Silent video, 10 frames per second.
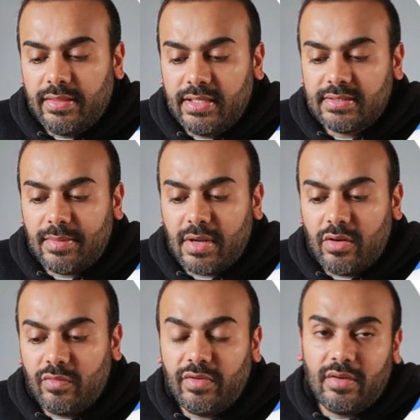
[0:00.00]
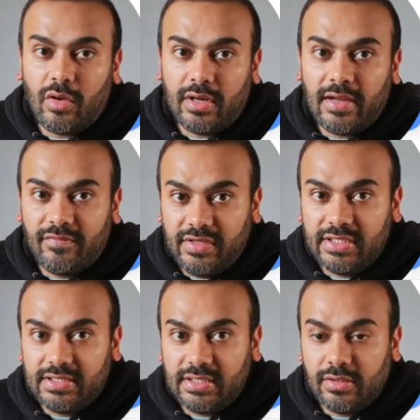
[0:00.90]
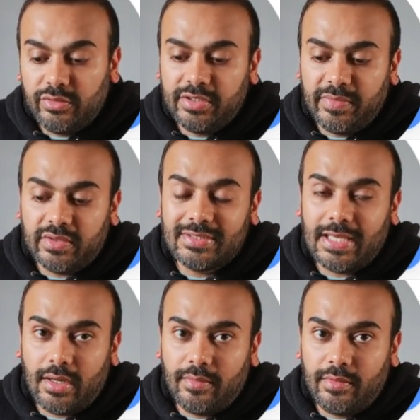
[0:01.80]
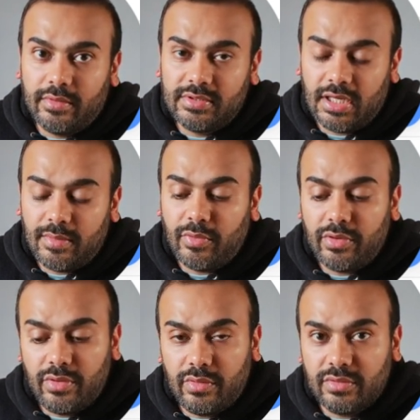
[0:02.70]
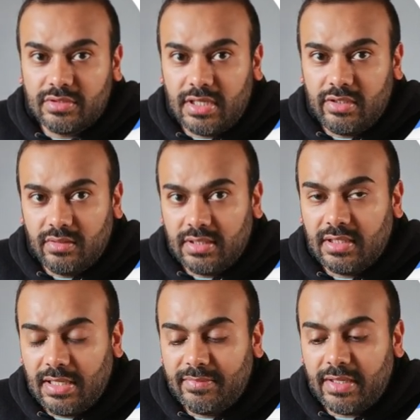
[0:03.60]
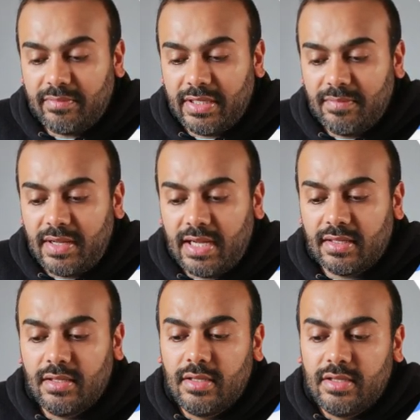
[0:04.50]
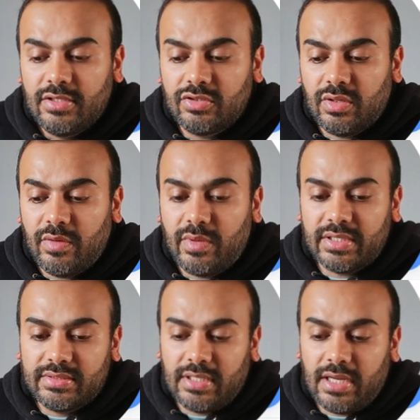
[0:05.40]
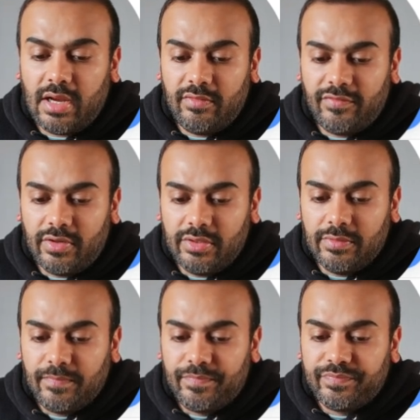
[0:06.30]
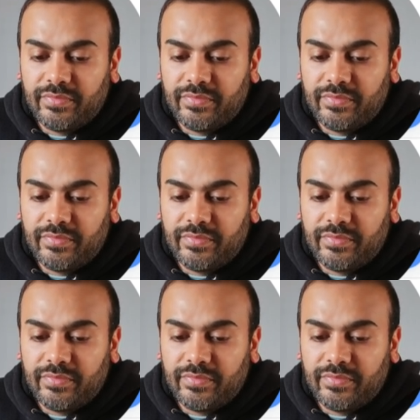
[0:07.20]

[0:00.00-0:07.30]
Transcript: this amount will not have VAT included, because Sellerboard knows that you can claim that money back. So it works that out for you.